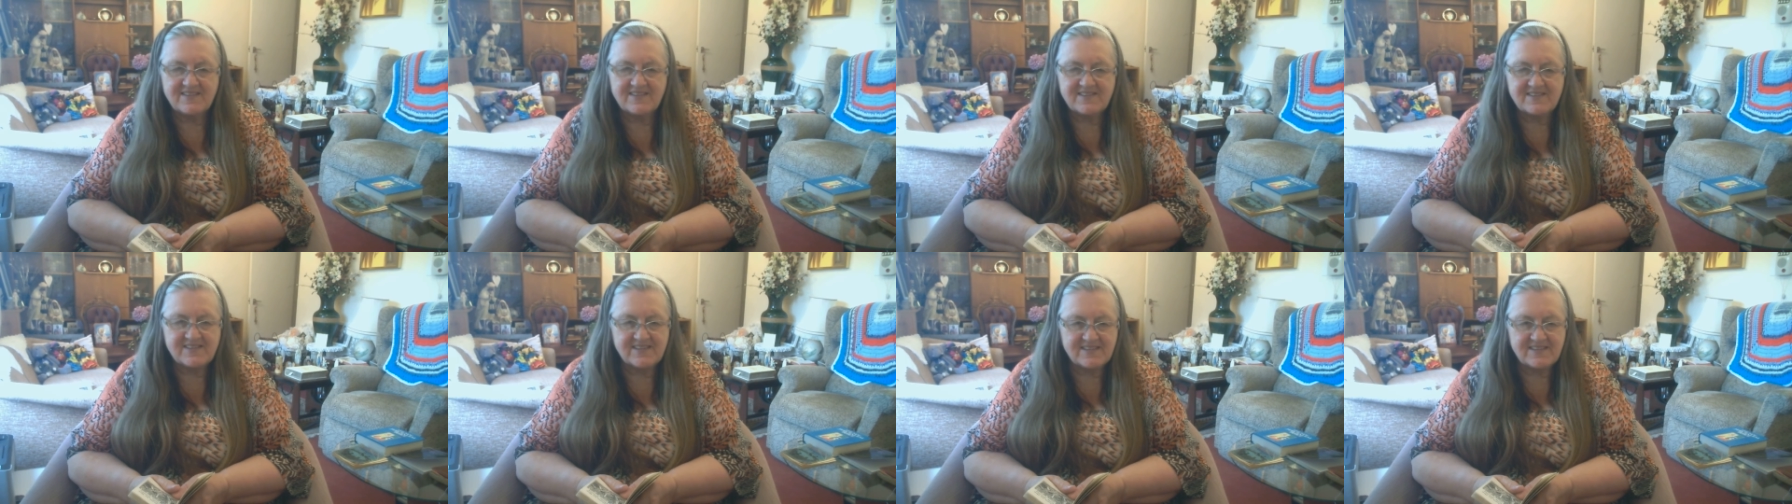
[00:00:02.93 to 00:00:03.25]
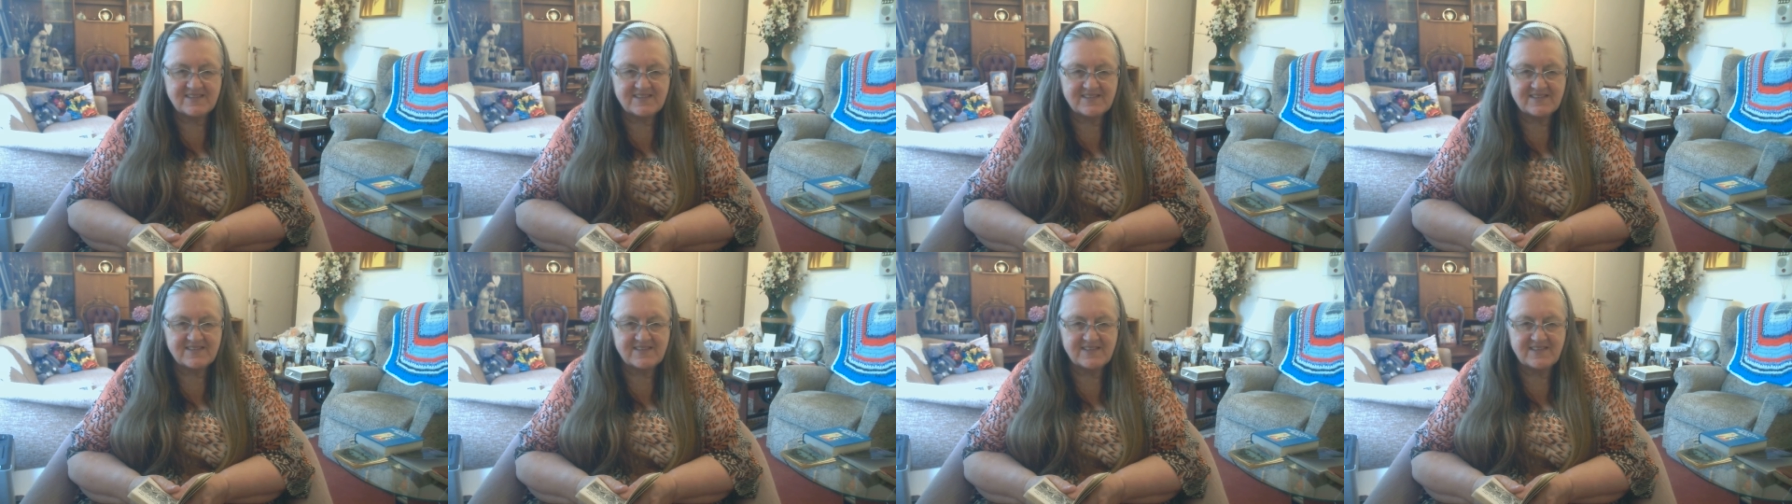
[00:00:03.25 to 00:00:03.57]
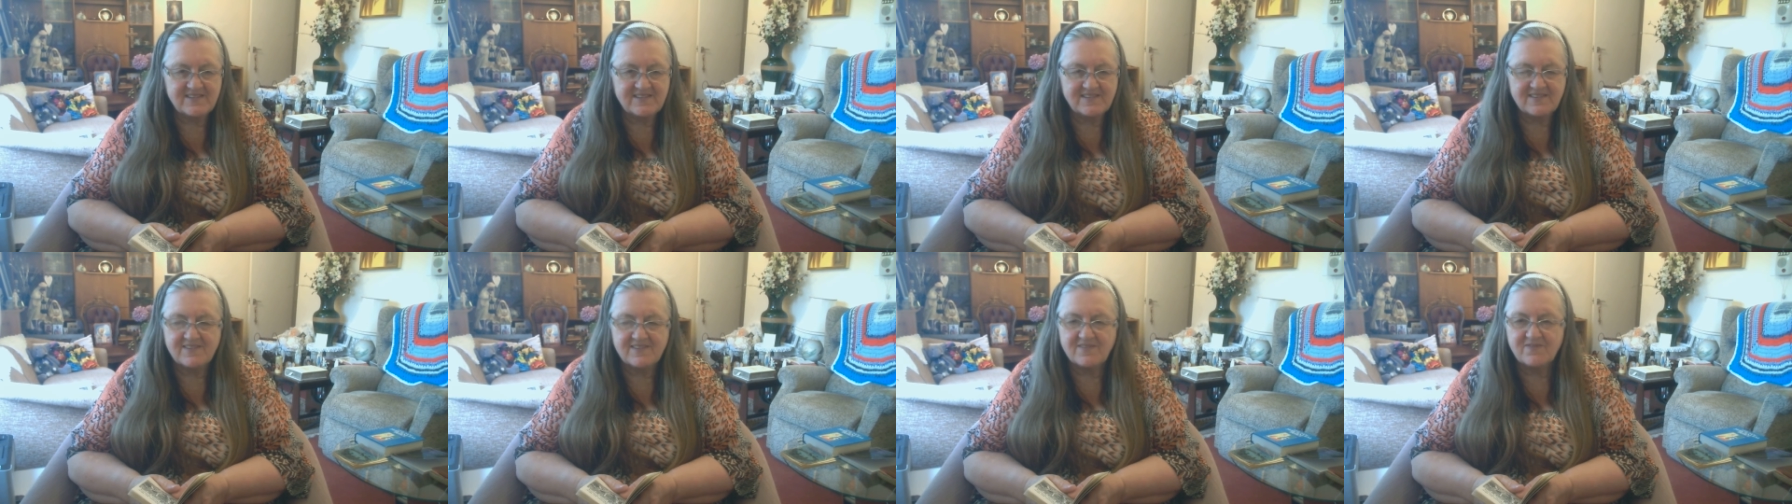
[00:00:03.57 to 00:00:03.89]

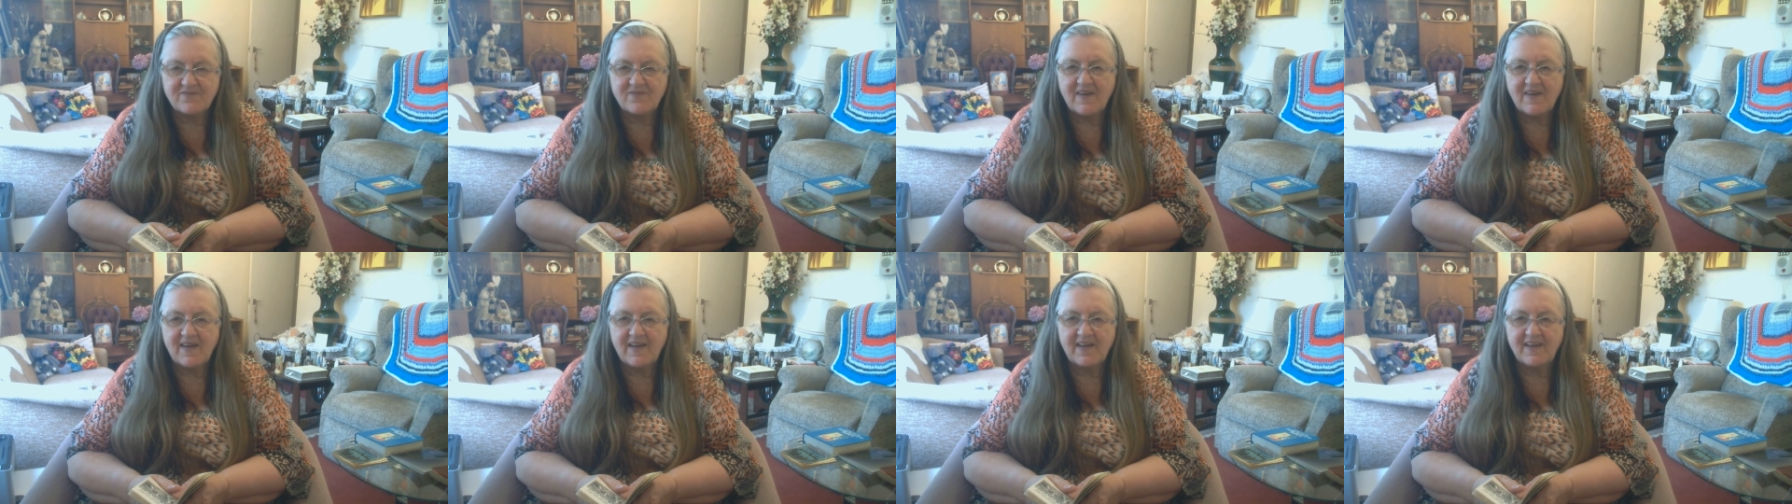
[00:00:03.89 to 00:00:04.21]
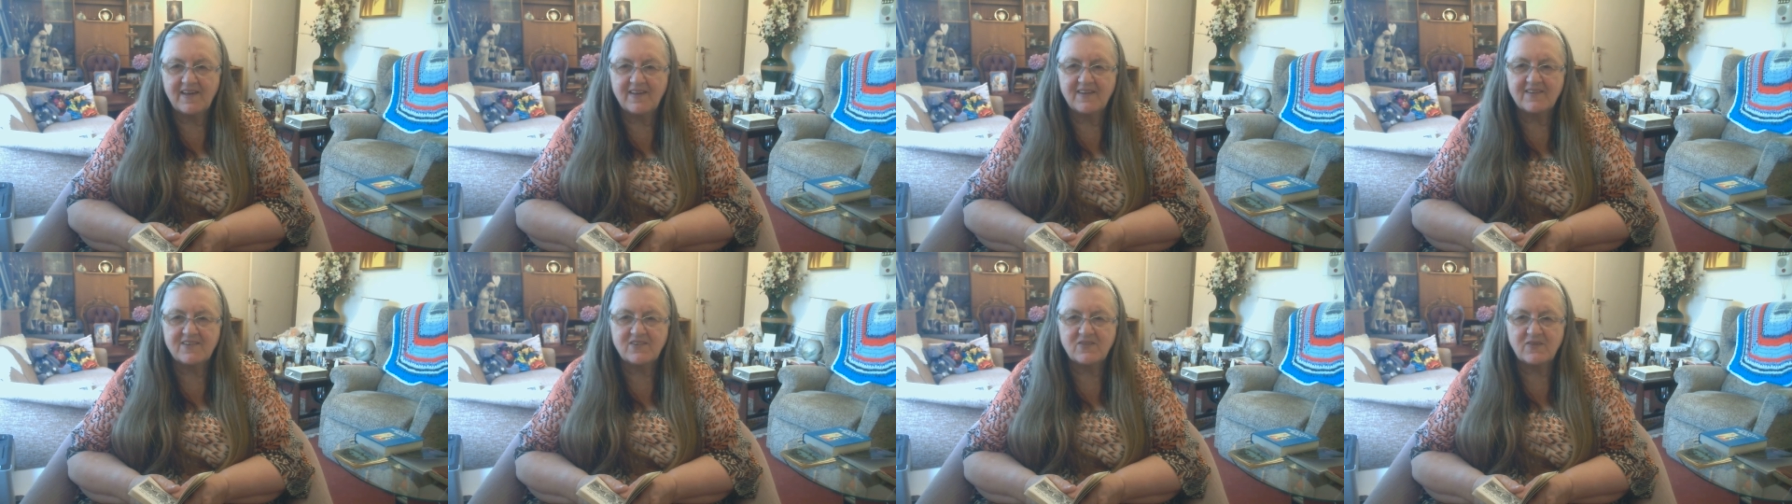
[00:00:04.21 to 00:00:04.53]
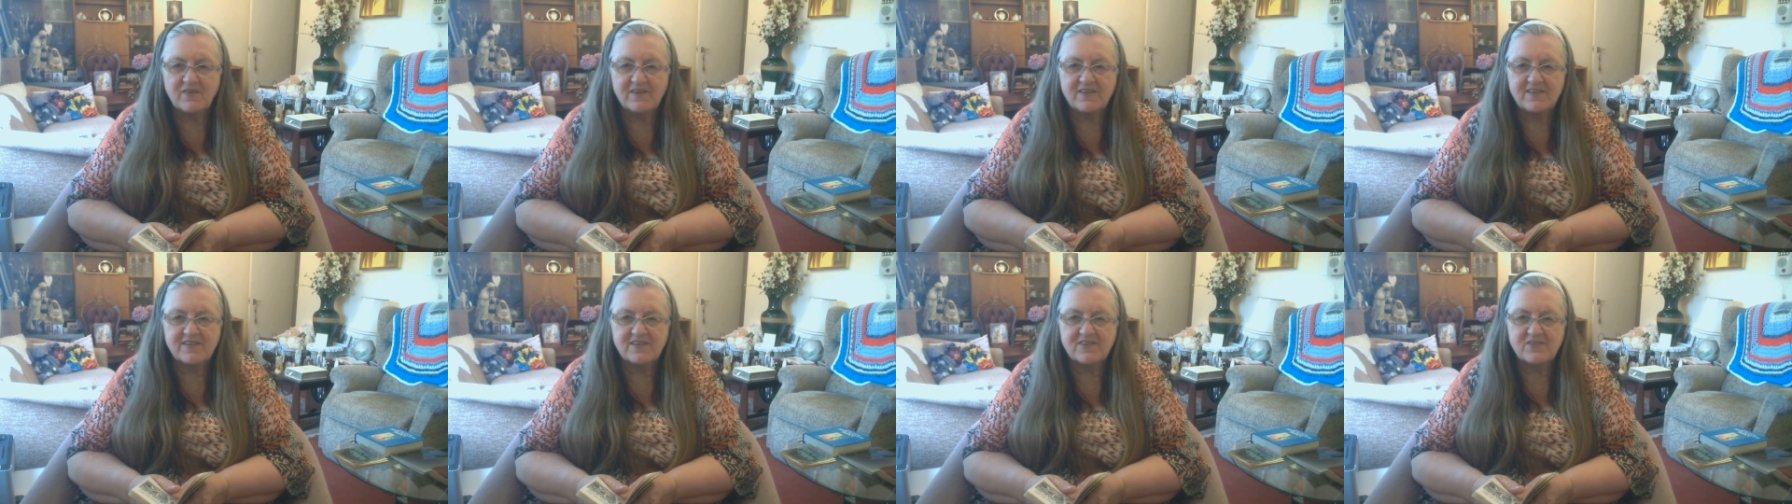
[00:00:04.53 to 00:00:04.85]
16th of May
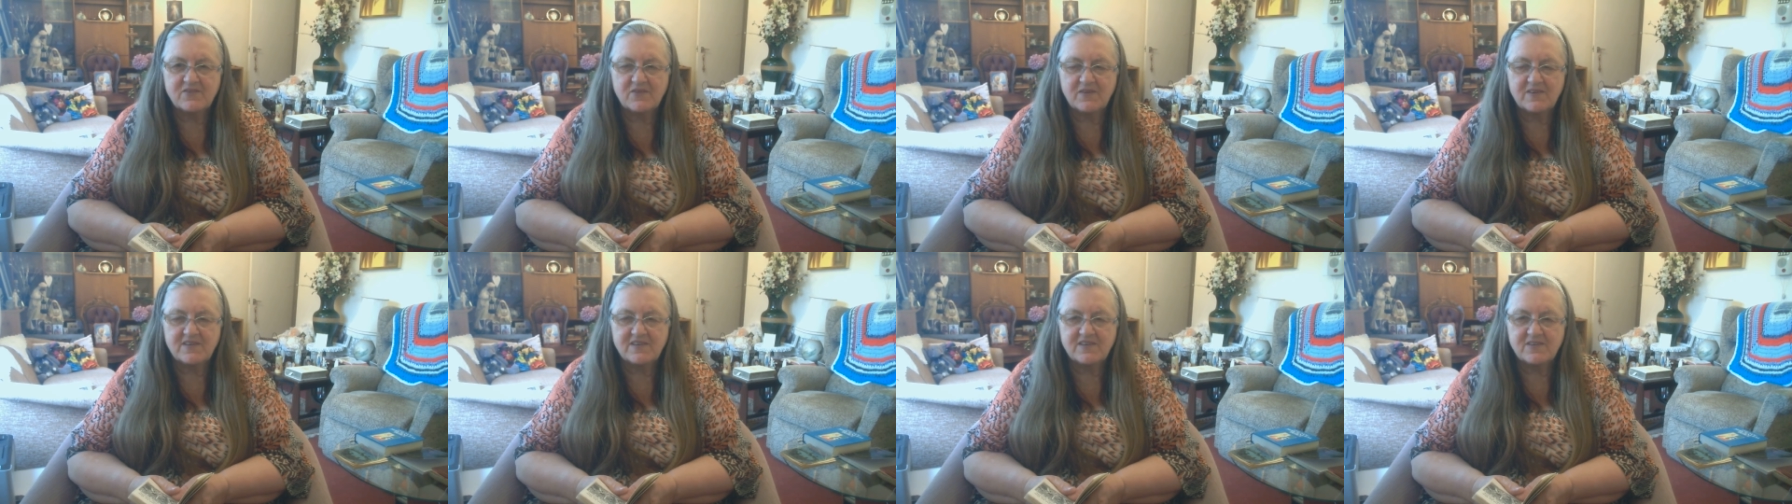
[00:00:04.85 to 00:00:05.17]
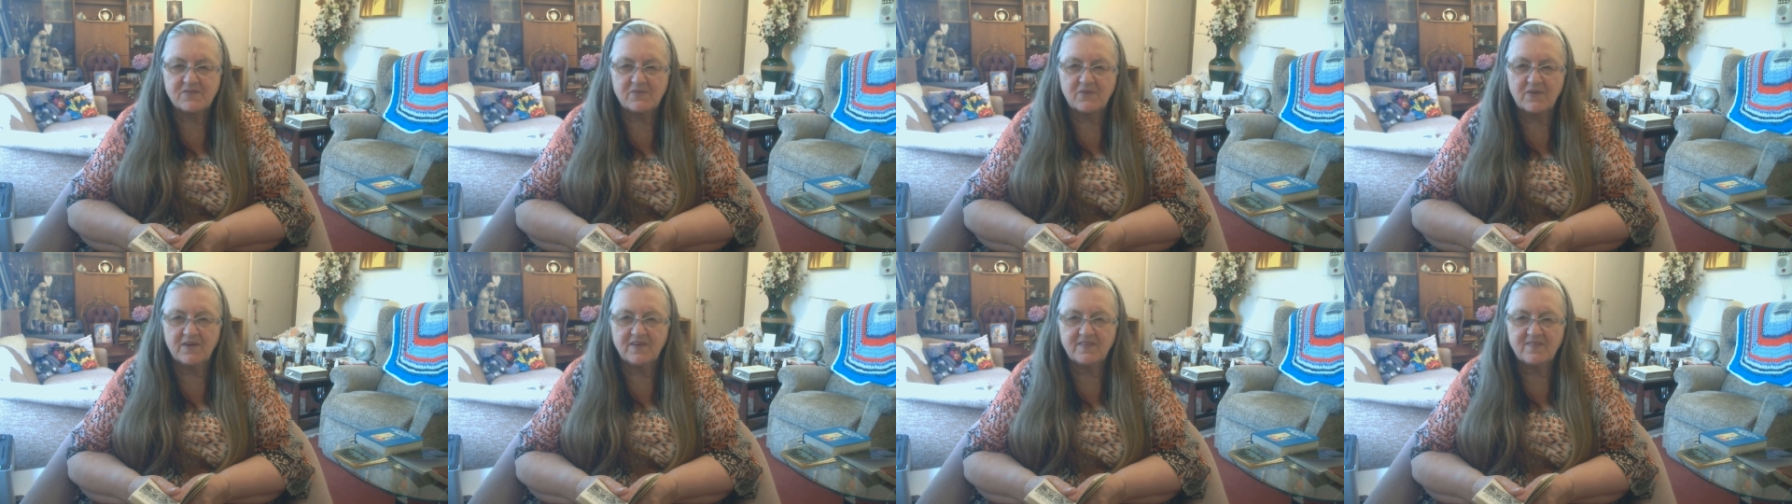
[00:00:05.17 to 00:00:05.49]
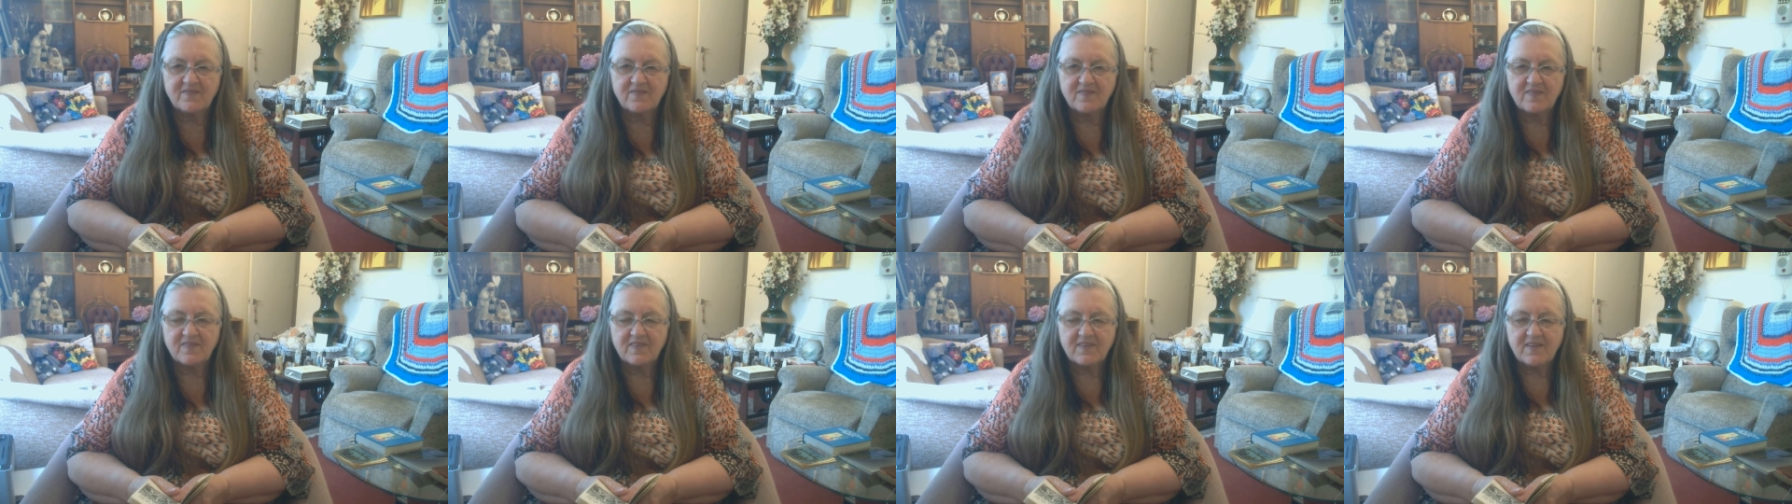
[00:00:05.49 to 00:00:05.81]
2021.